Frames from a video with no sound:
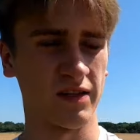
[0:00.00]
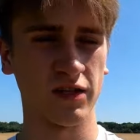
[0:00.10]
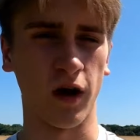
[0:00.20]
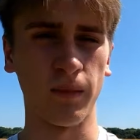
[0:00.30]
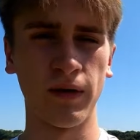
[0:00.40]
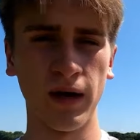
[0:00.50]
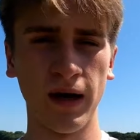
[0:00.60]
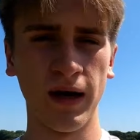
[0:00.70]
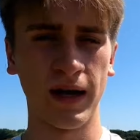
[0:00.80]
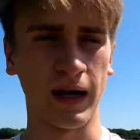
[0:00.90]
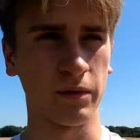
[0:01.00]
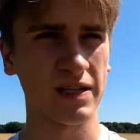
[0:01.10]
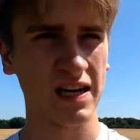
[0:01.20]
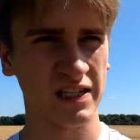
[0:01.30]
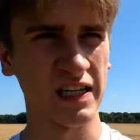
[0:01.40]
at the top and it was
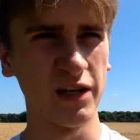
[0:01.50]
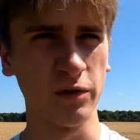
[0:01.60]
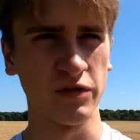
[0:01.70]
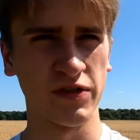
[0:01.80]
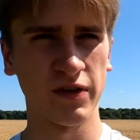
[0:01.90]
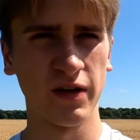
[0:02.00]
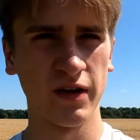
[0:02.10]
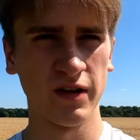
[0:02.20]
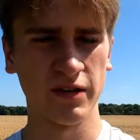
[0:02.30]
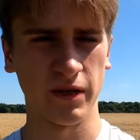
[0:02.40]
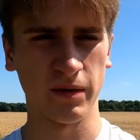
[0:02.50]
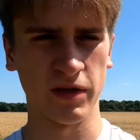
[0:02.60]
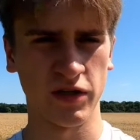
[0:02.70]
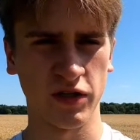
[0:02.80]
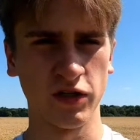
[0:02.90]
actually loose. So it
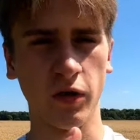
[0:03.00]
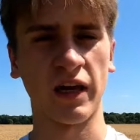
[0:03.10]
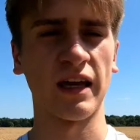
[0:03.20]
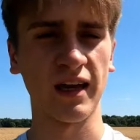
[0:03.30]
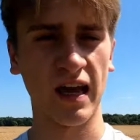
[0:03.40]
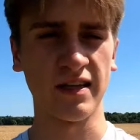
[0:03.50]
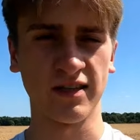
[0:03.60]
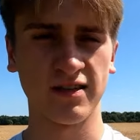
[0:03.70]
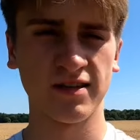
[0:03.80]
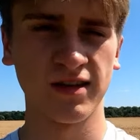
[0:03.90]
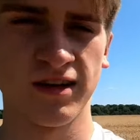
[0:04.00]
was just knocking against